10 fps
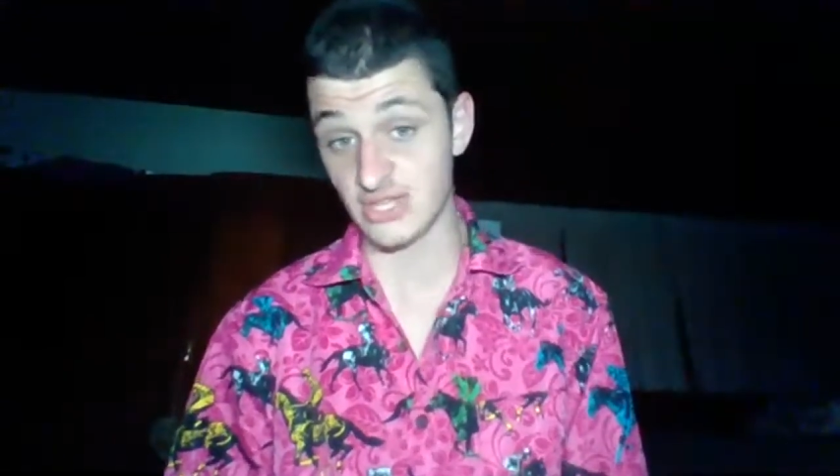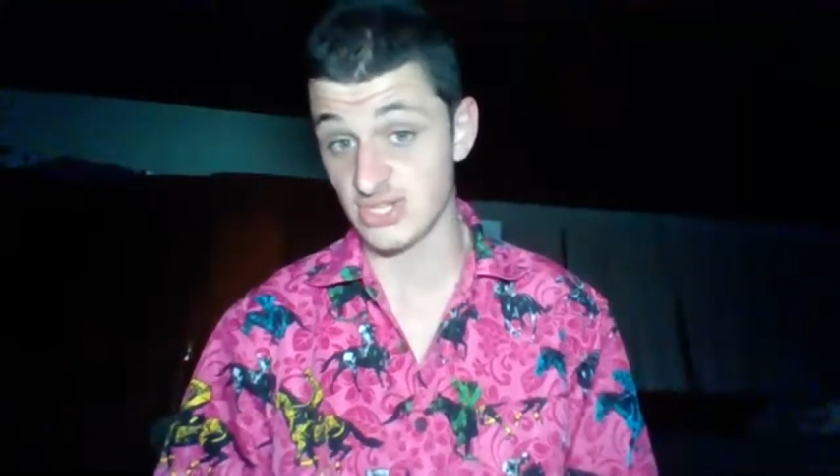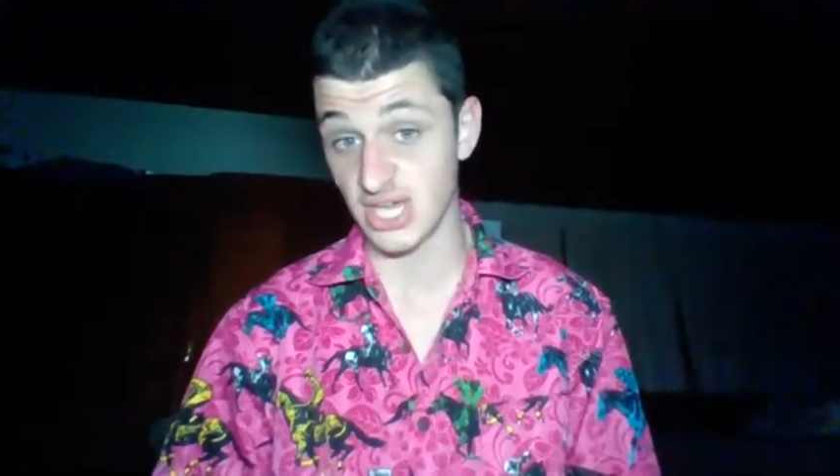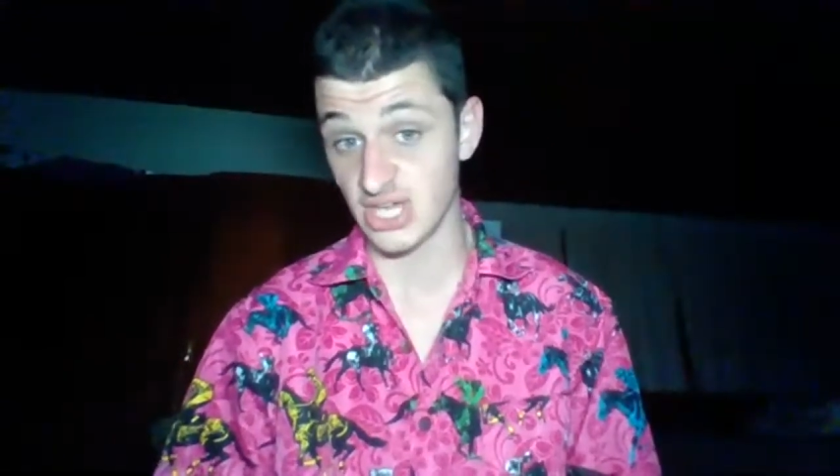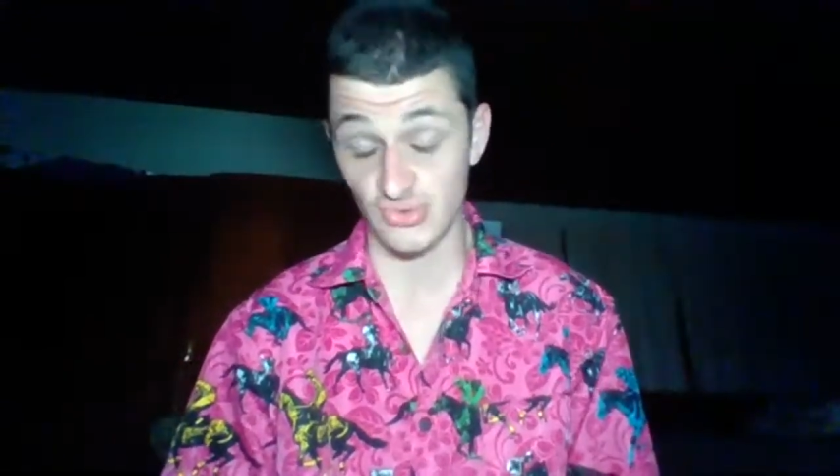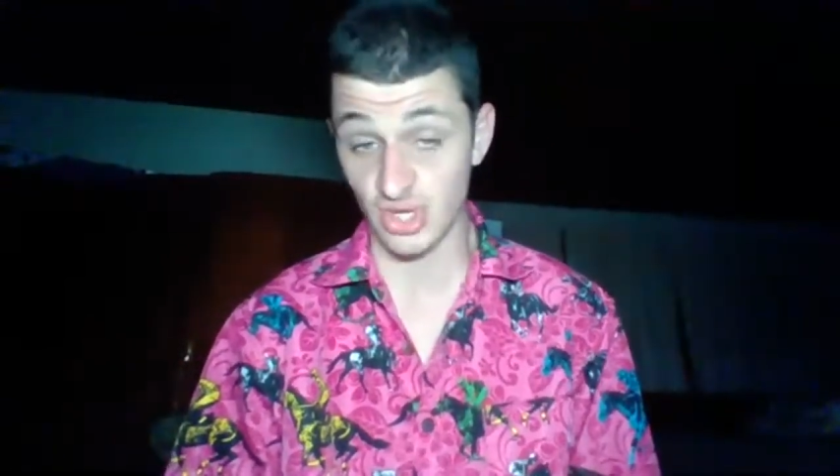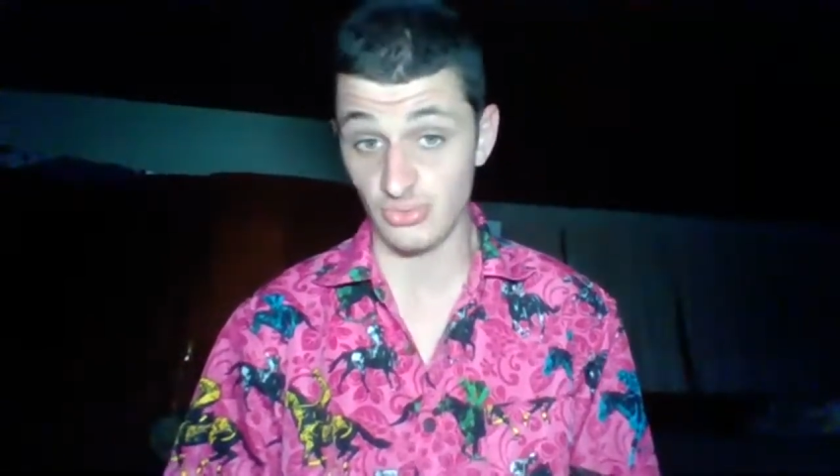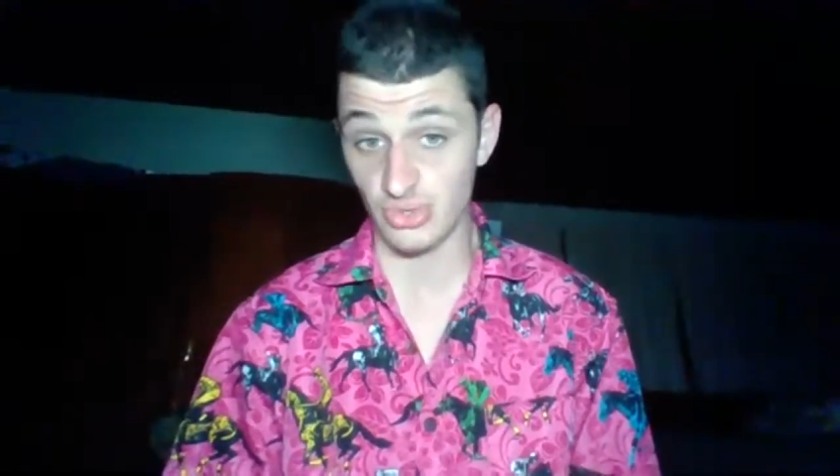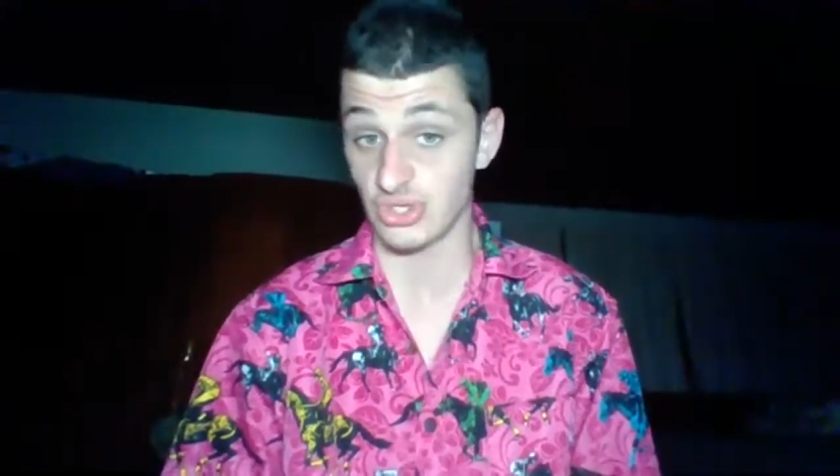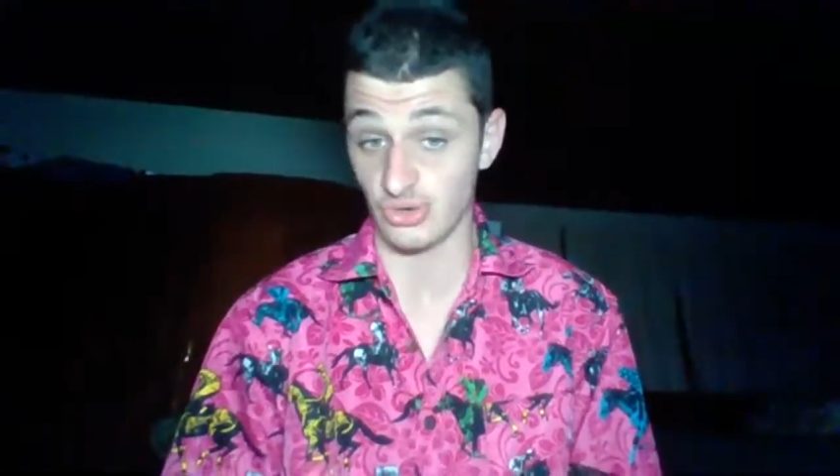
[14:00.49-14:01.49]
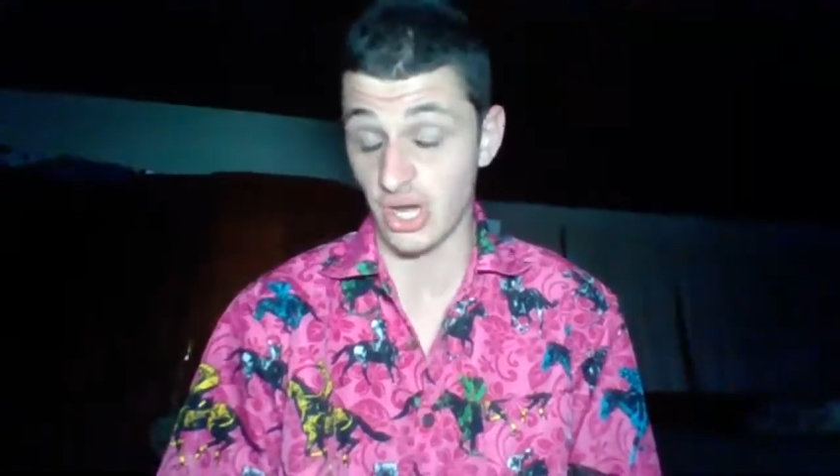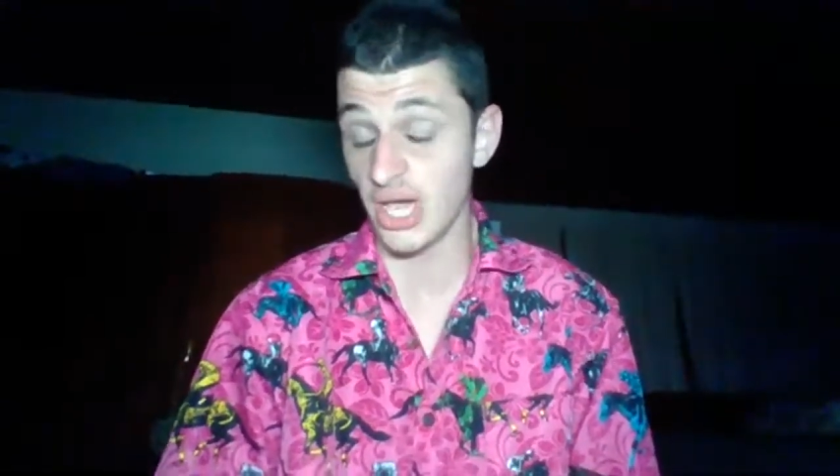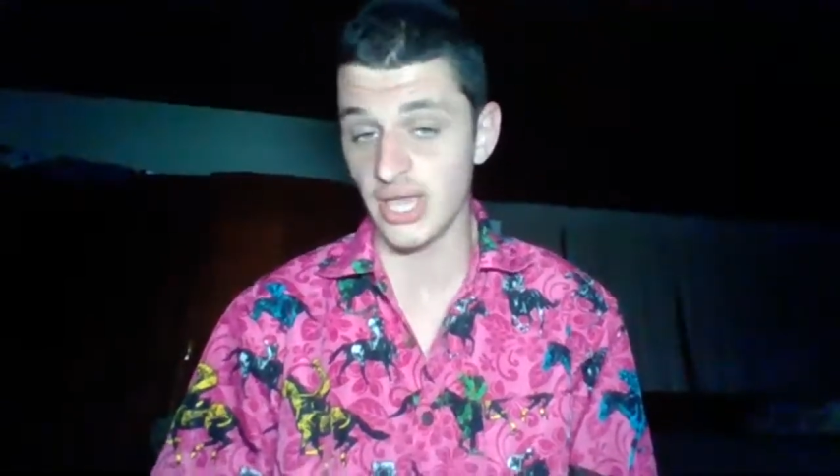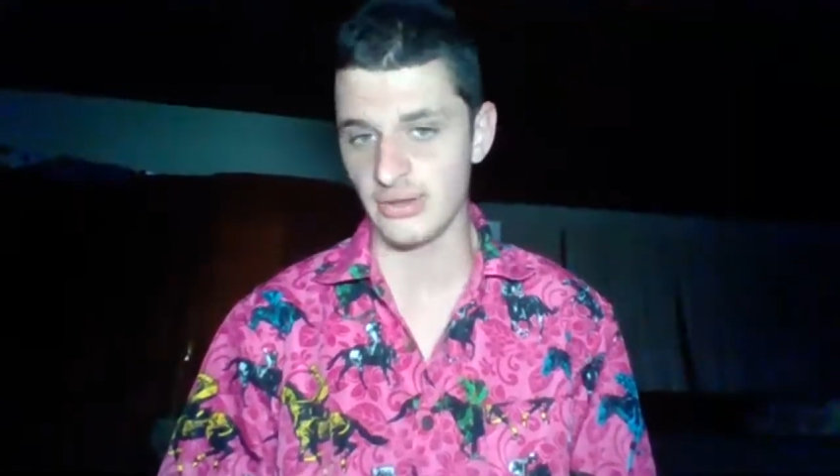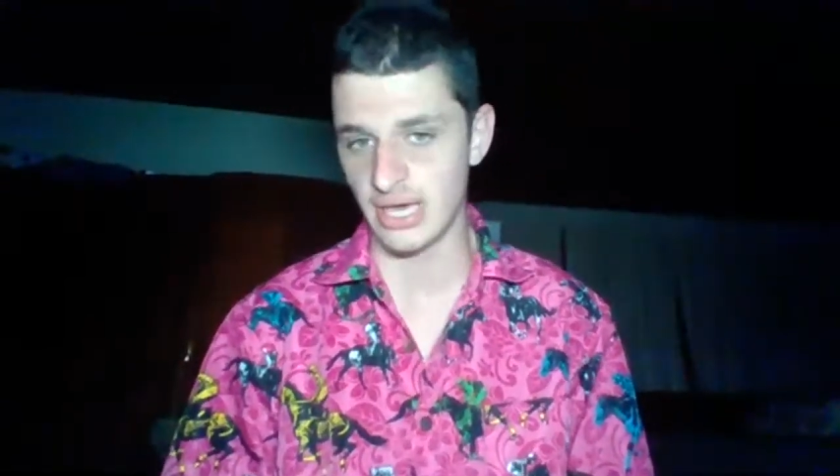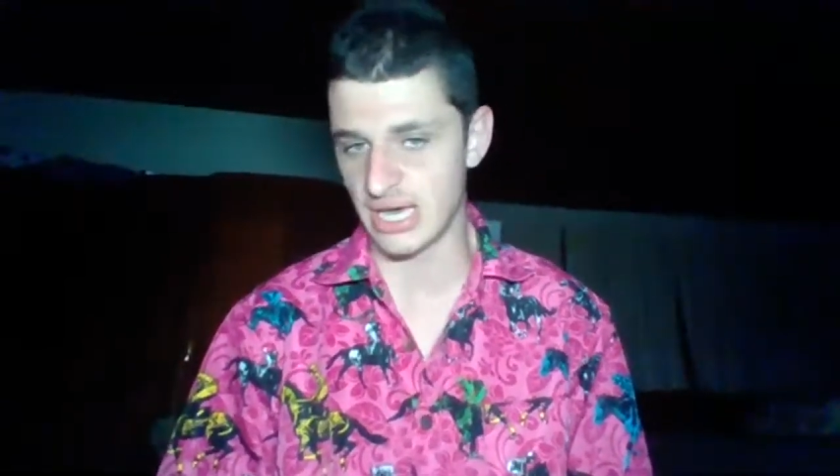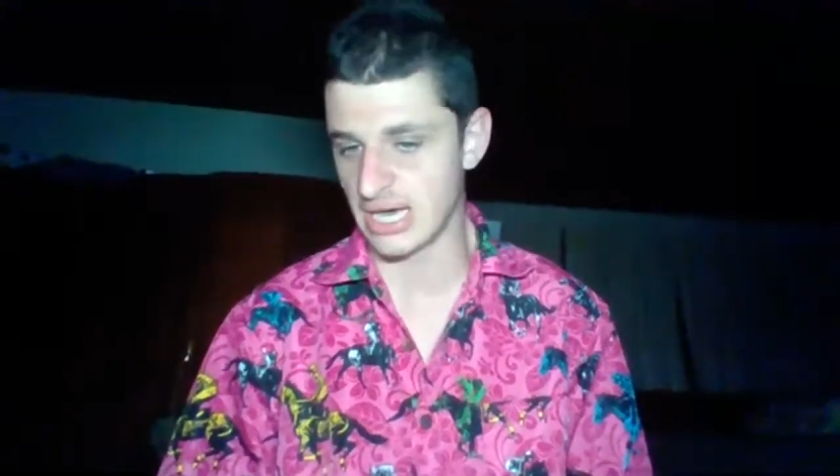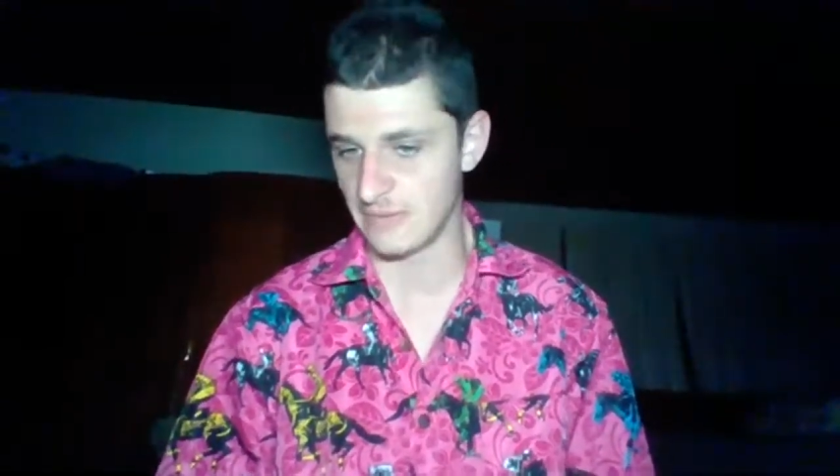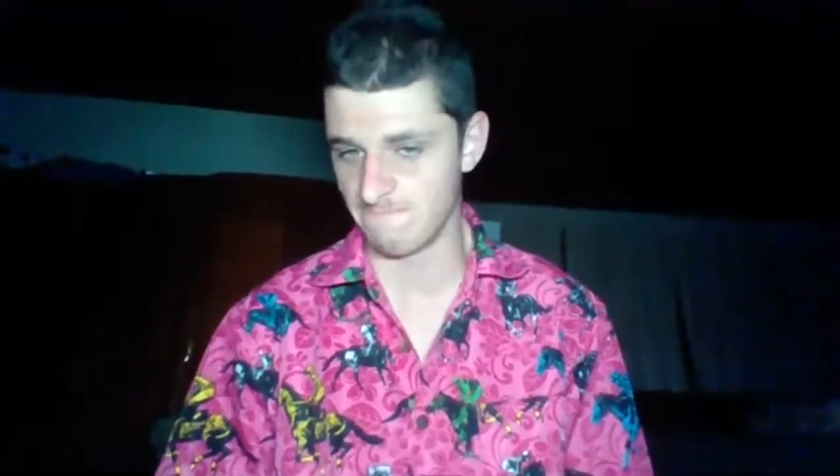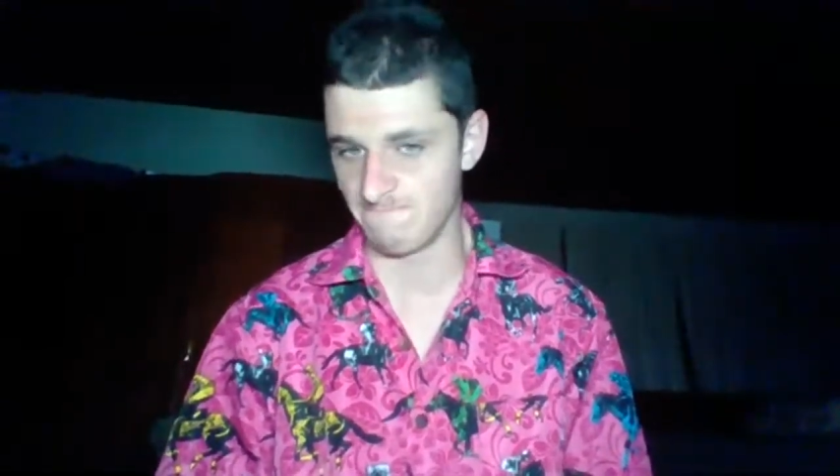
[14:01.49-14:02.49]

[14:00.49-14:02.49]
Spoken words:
Stakes run was great. I